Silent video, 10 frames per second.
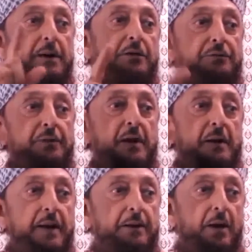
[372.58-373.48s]
But
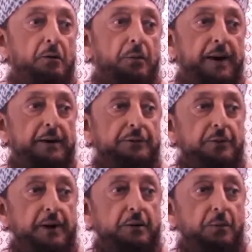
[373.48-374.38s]
Israel cannot
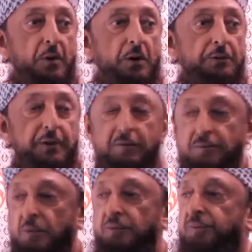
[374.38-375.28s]
wage great wars
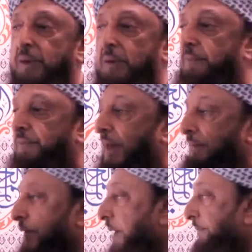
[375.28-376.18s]
if Muslims
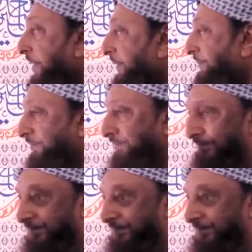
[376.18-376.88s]
have a weapon